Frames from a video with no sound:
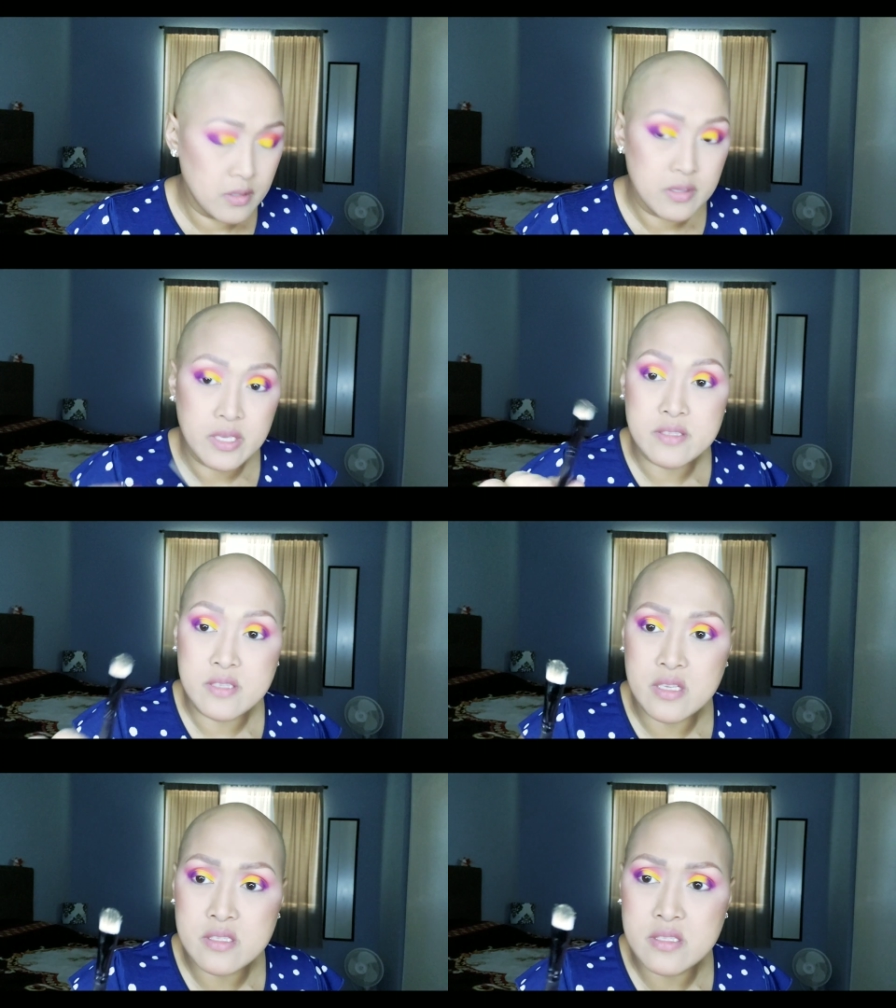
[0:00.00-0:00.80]
Yeah,
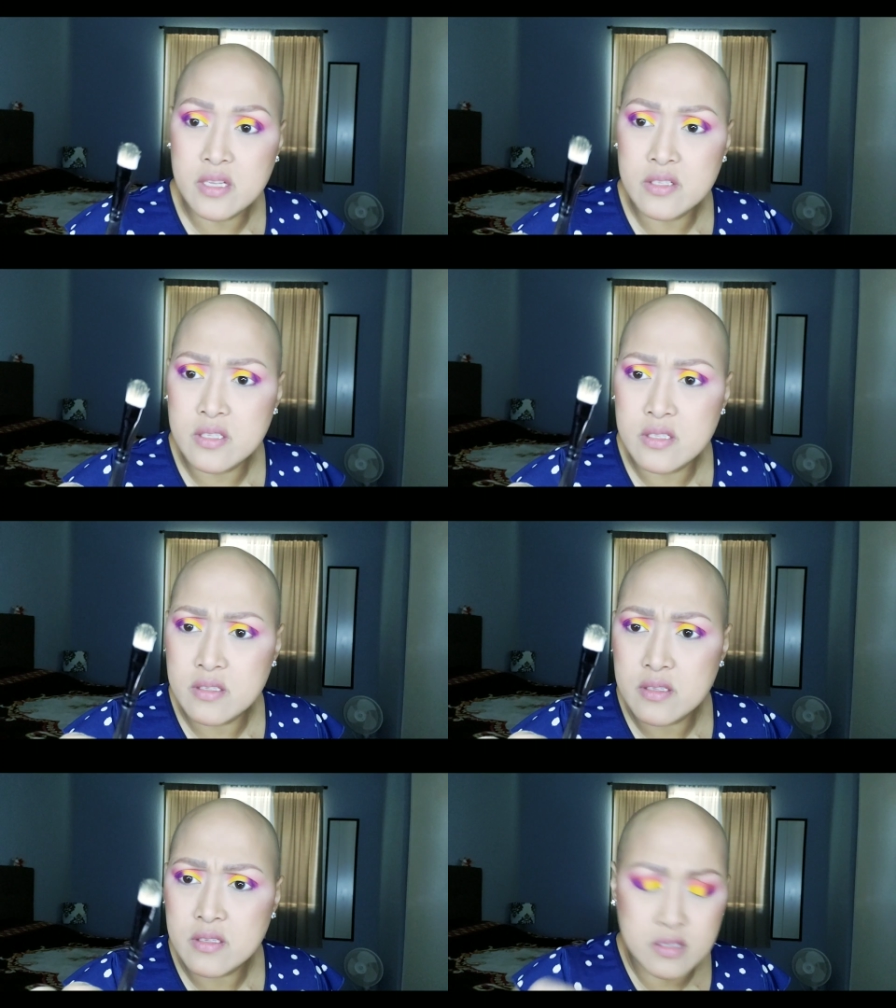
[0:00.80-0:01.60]
see, it's not
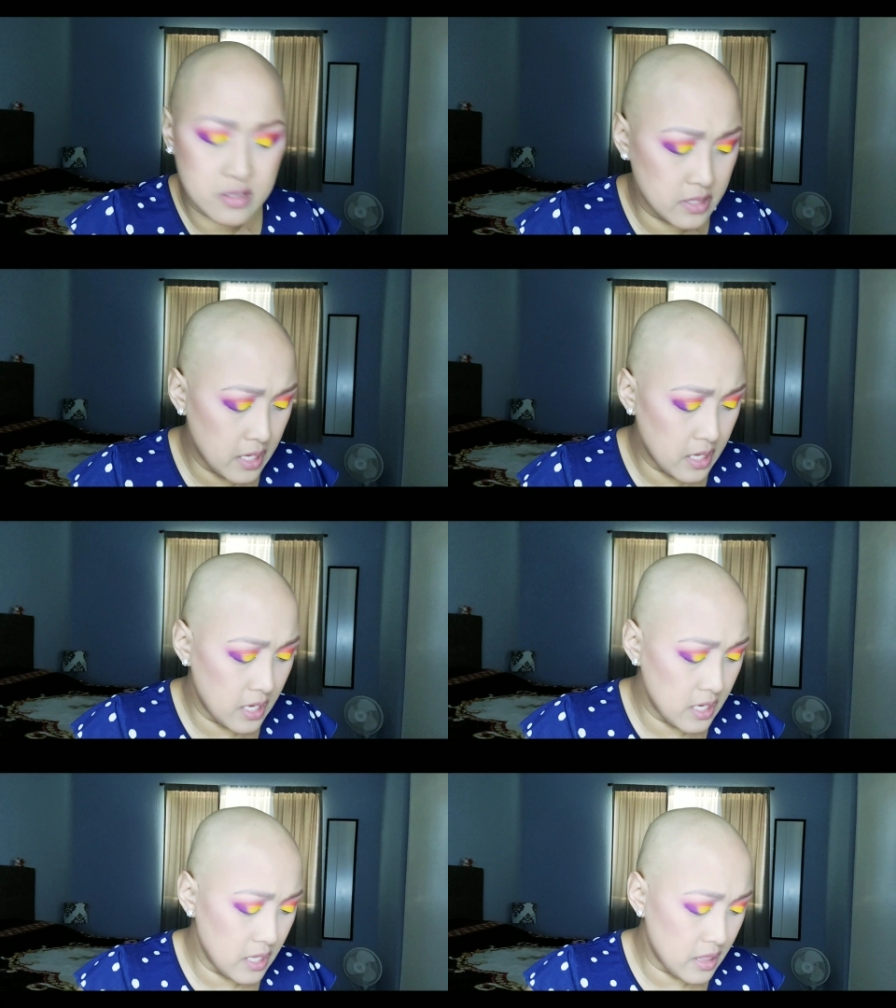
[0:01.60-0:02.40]
getting
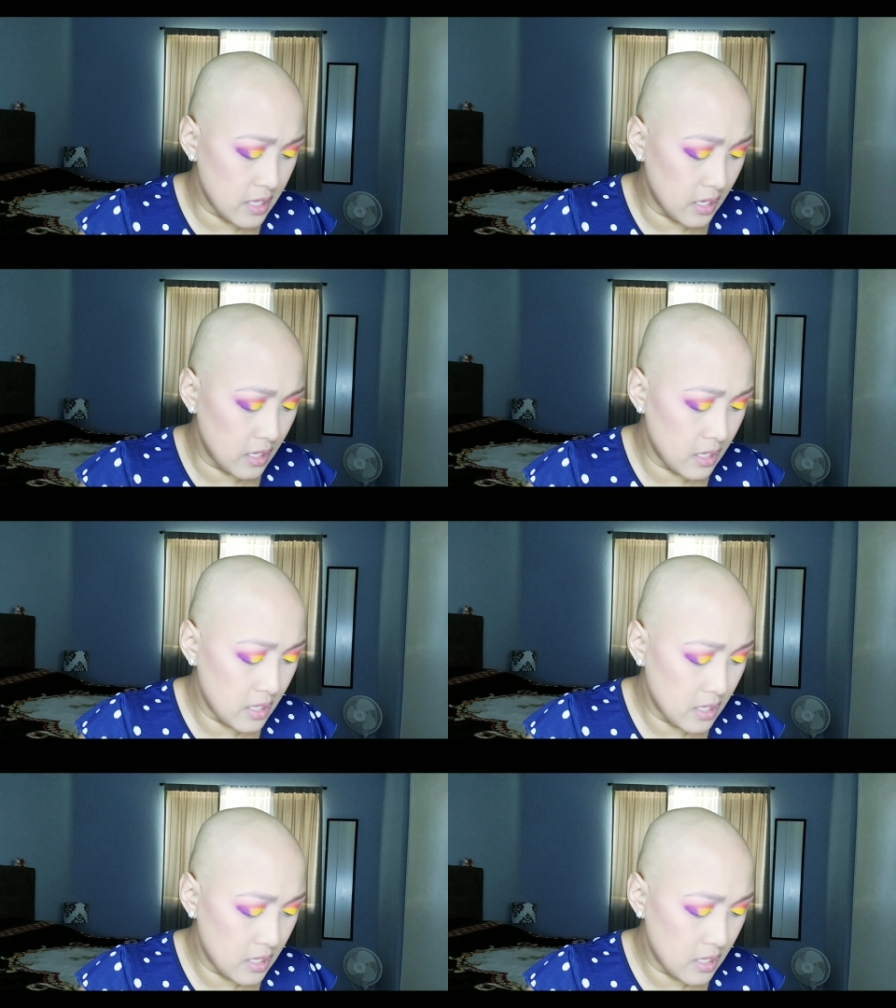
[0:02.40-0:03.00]
anything.